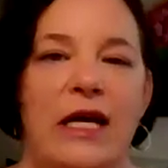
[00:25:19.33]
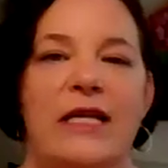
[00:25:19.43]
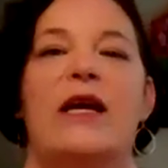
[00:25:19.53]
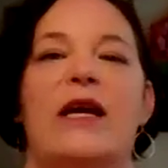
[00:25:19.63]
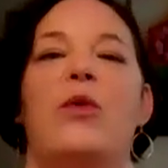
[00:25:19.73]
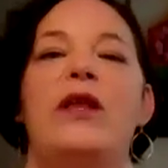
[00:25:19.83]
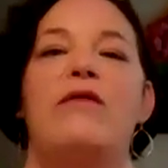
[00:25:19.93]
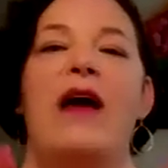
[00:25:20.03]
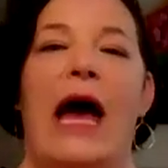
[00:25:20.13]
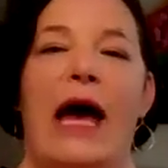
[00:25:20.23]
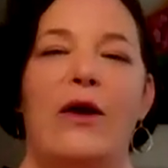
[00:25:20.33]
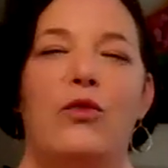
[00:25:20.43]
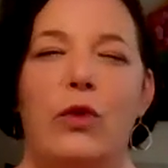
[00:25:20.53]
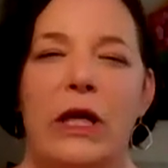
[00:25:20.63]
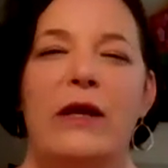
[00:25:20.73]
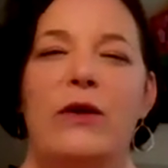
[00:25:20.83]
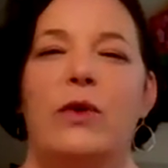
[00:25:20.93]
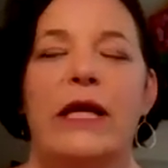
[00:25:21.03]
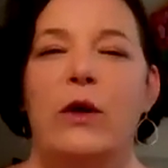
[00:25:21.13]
It's like when you've had a really, really